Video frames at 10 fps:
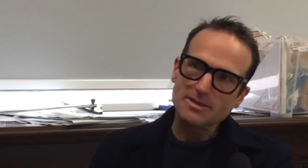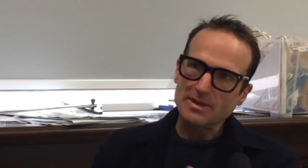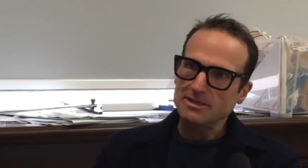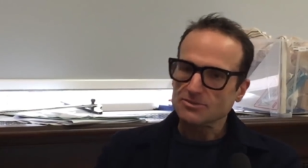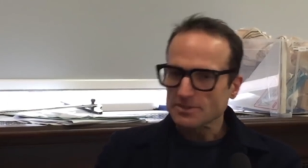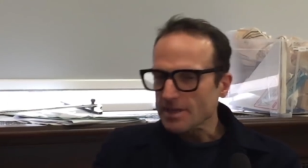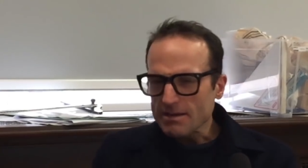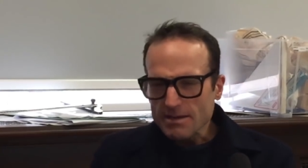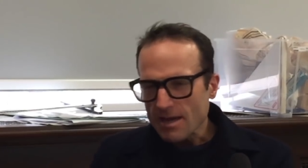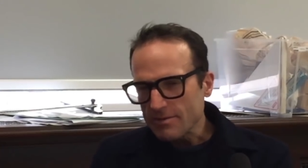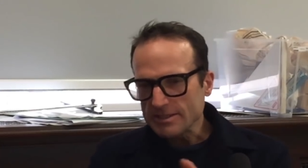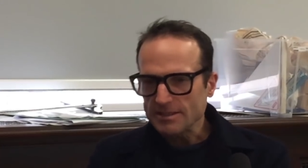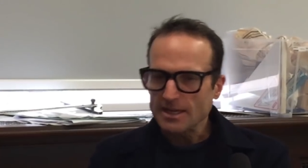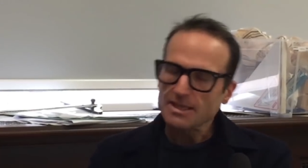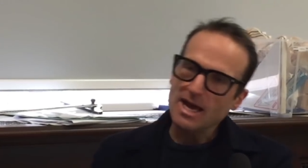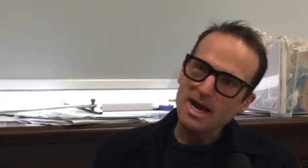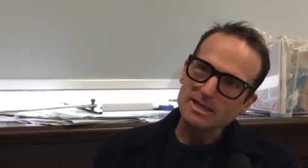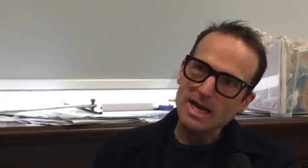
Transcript: Someone else will say, yeah, we could do it like that.